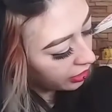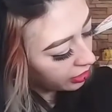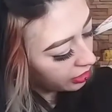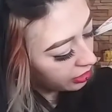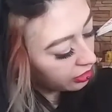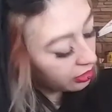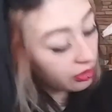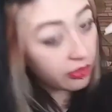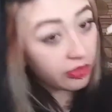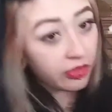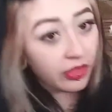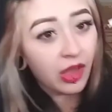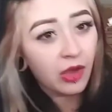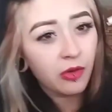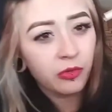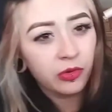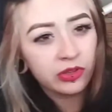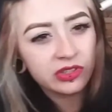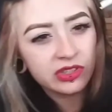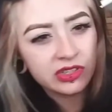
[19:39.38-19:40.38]
here,
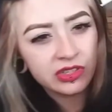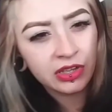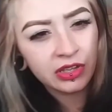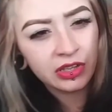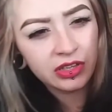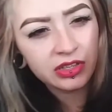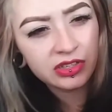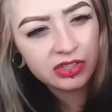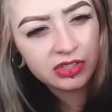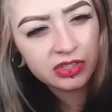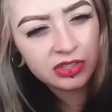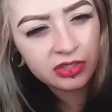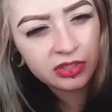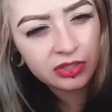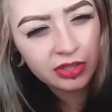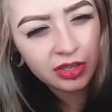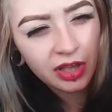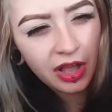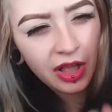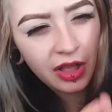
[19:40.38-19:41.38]
that one's nice.
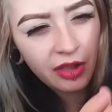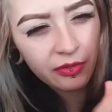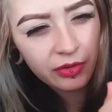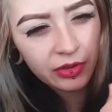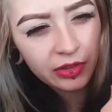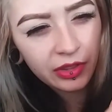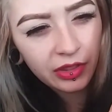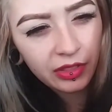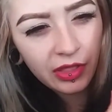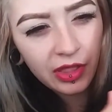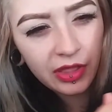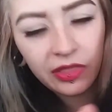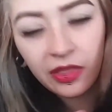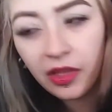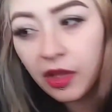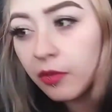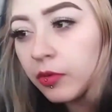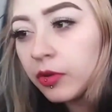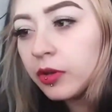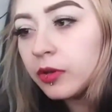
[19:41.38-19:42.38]
I really like
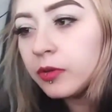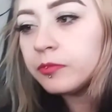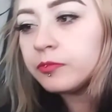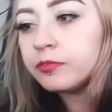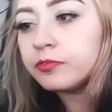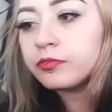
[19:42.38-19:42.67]
that one.